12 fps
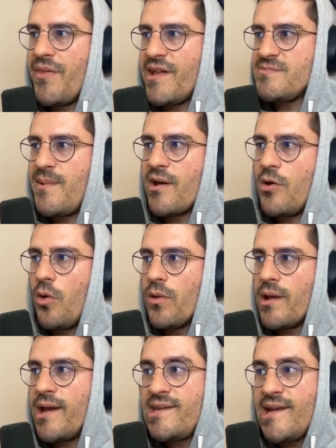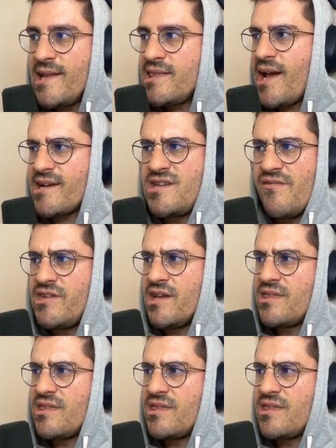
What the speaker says: That's my goal. And delete the activity.